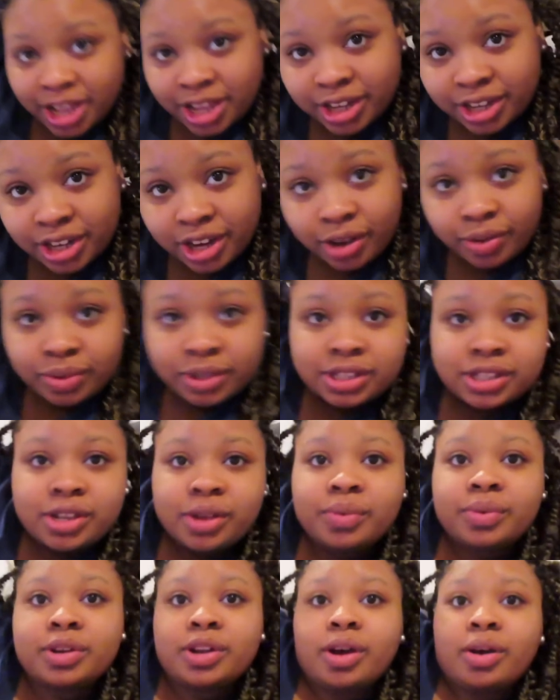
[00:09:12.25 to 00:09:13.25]
know what's
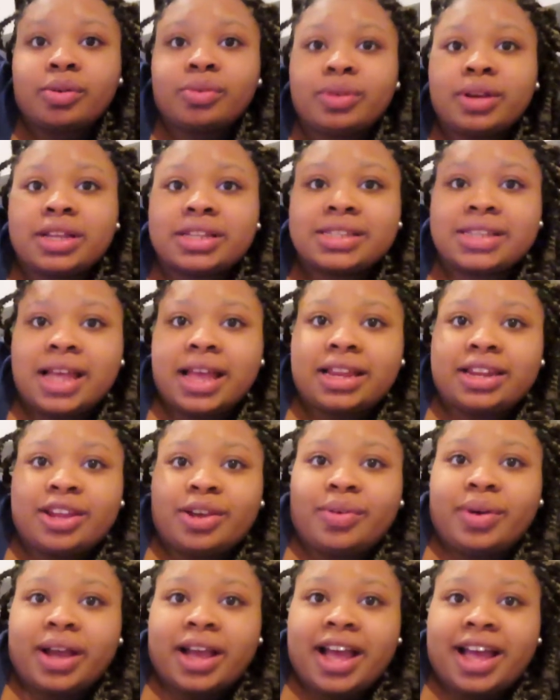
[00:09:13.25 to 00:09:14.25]
going on because I
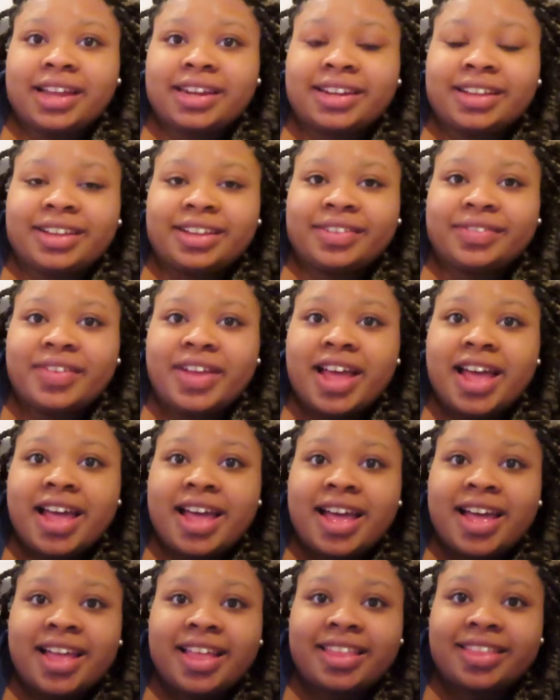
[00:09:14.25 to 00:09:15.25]
know I kind of
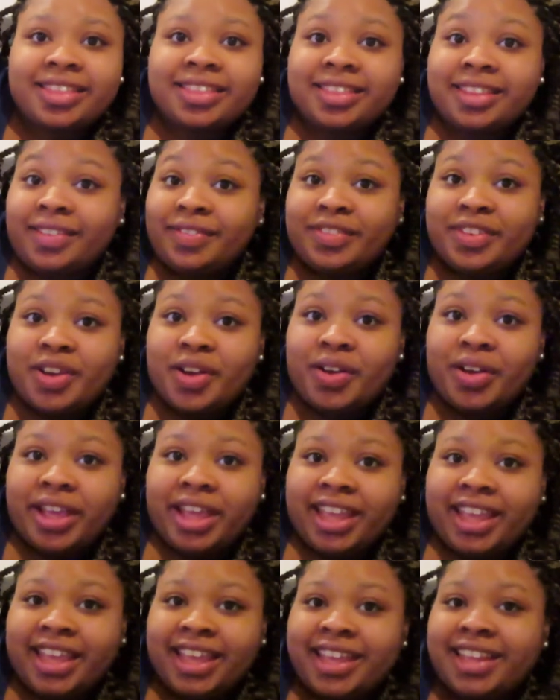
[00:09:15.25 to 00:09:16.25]
left y'all
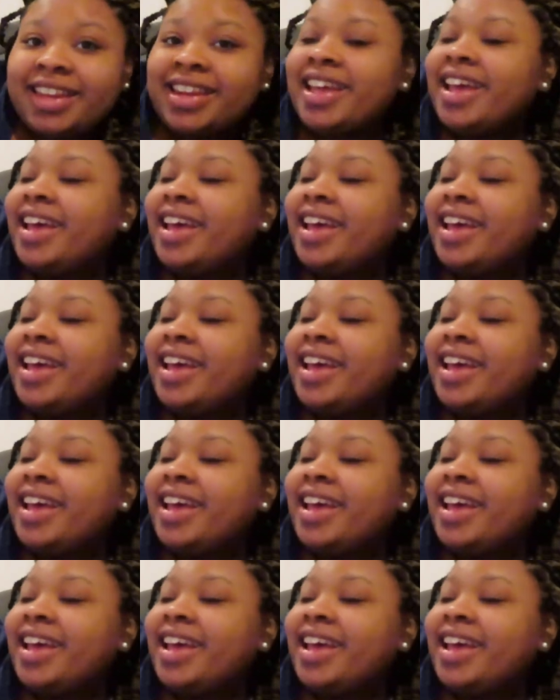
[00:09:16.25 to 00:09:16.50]
hanging